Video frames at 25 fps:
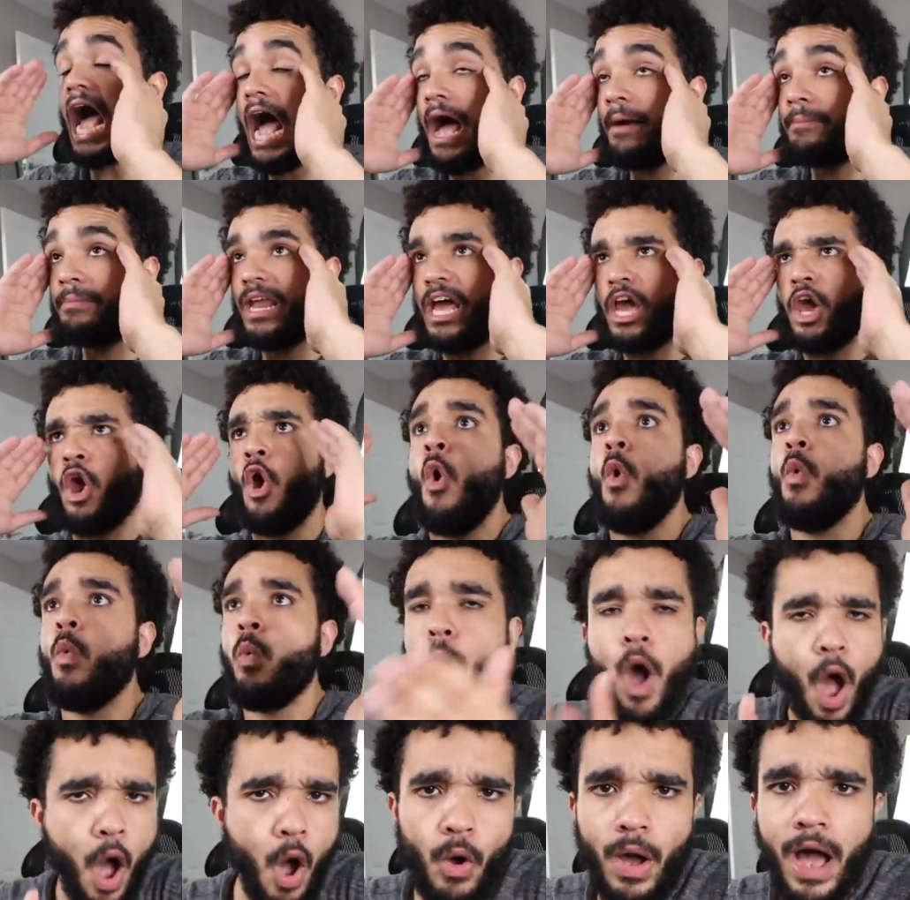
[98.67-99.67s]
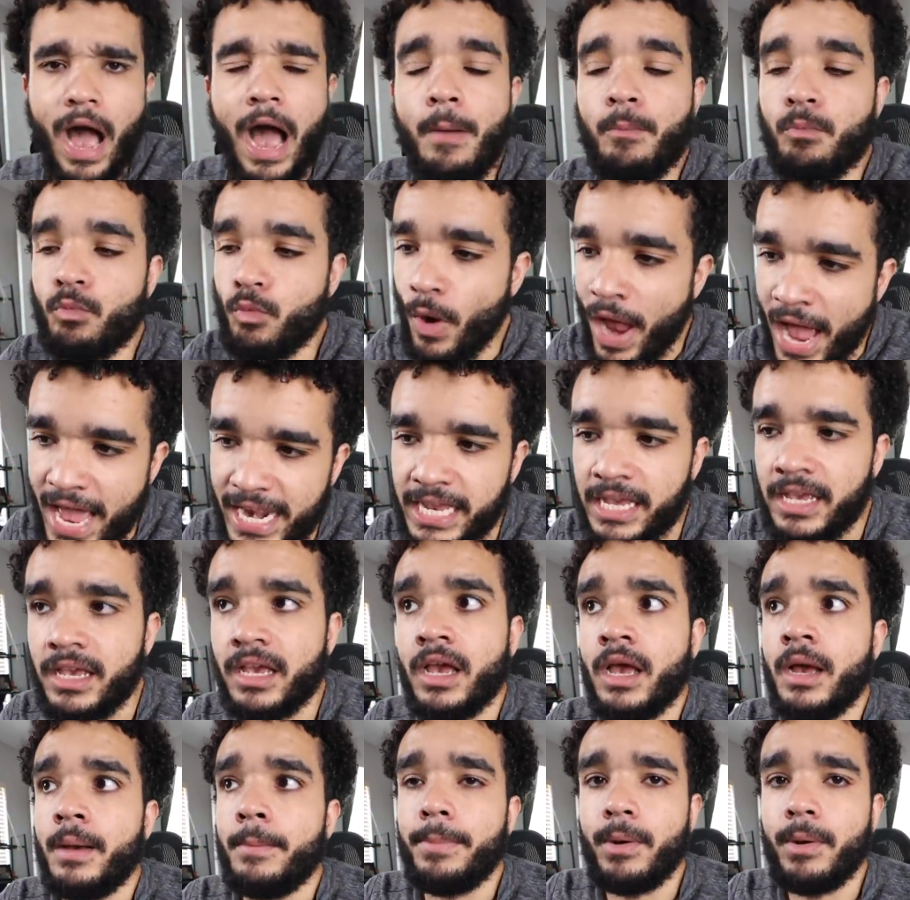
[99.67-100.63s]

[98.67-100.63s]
I'm like, woo, I'm ready.